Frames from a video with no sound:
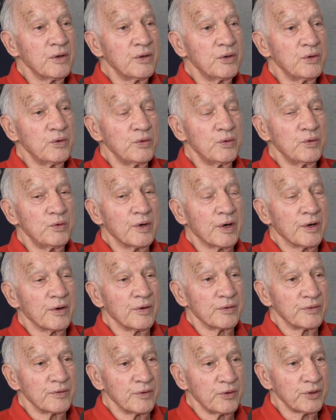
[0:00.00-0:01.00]
who
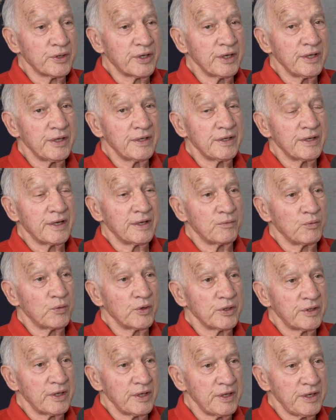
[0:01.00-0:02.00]
are looking at
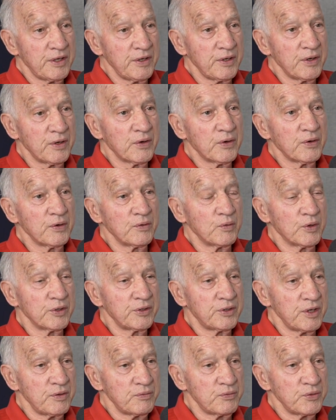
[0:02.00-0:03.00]
what they hear and
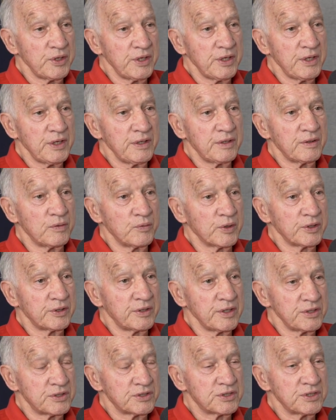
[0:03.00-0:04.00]
what they read and what
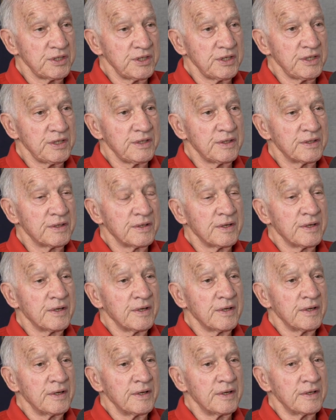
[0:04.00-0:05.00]
they see
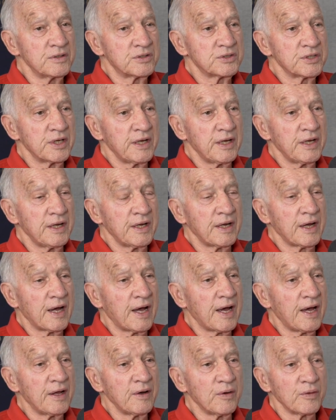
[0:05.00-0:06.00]
and saying,
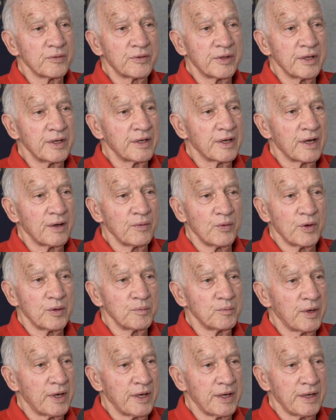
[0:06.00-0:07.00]
I don't think I want
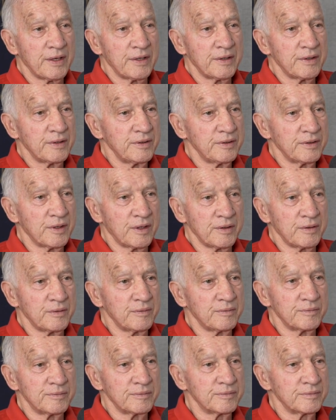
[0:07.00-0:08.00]
my
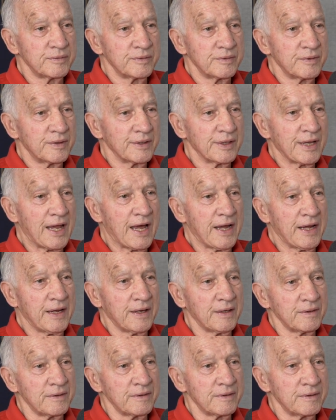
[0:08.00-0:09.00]
young
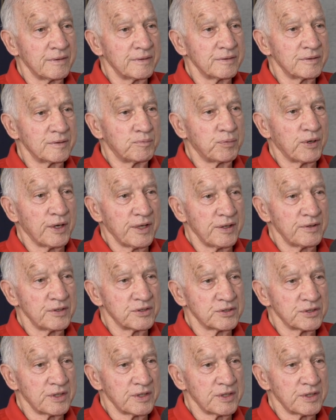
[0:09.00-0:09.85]
lion to play this